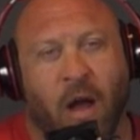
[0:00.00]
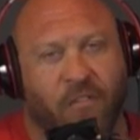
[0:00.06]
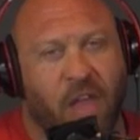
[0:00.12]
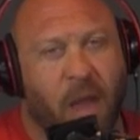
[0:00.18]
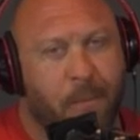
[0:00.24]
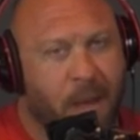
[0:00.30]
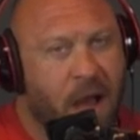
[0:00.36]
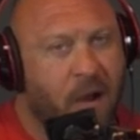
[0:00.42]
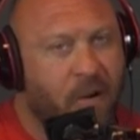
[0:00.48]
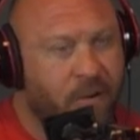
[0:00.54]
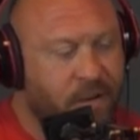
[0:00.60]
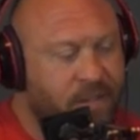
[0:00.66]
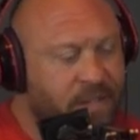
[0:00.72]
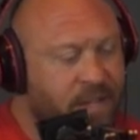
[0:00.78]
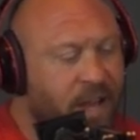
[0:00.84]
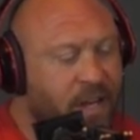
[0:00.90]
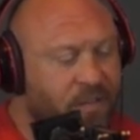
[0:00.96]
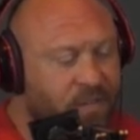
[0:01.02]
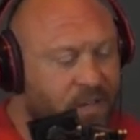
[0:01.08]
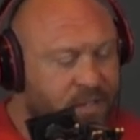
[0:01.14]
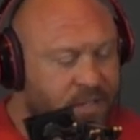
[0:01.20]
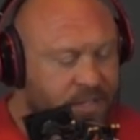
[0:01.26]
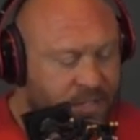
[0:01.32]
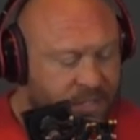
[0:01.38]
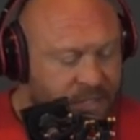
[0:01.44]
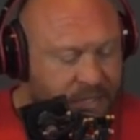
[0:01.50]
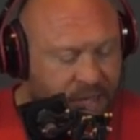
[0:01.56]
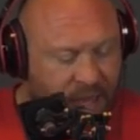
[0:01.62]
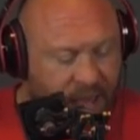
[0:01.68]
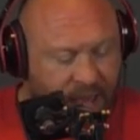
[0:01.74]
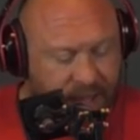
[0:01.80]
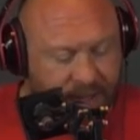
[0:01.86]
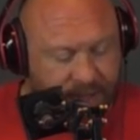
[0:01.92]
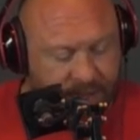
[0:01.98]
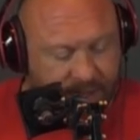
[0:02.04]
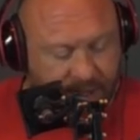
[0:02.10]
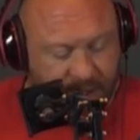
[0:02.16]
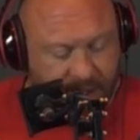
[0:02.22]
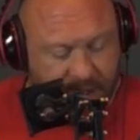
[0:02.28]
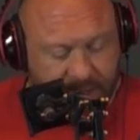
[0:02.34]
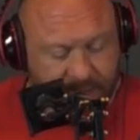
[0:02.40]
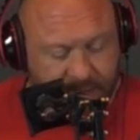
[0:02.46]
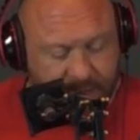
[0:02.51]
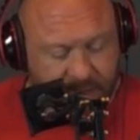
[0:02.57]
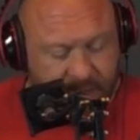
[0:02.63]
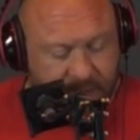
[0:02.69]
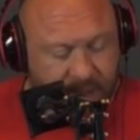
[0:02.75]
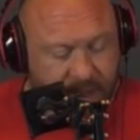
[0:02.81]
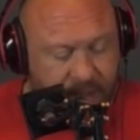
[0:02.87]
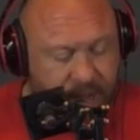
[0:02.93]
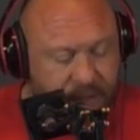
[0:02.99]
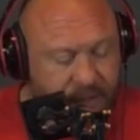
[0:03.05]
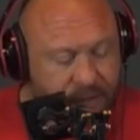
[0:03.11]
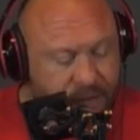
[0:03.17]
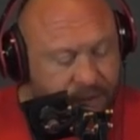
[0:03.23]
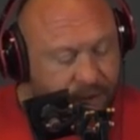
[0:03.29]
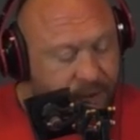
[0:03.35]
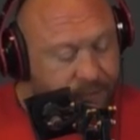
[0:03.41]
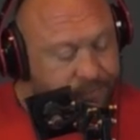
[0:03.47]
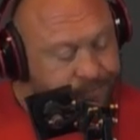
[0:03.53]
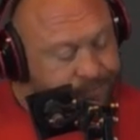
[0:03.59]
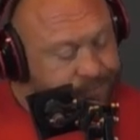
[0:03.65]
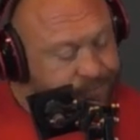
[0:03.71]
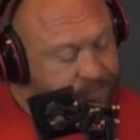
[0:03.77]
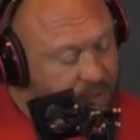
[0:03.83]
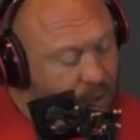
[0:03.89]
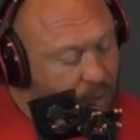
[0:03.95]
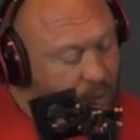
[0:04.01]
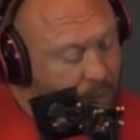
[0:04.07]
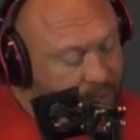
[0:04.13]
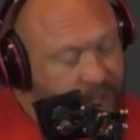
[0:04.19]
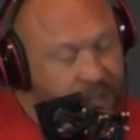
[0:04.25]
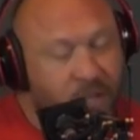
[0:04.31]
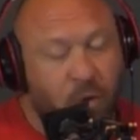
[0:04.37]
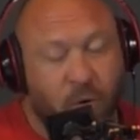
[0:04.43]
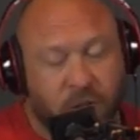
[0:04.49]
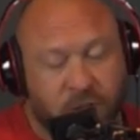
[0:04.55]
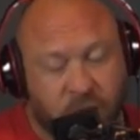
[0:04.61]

have that power inside of us. And when we get to a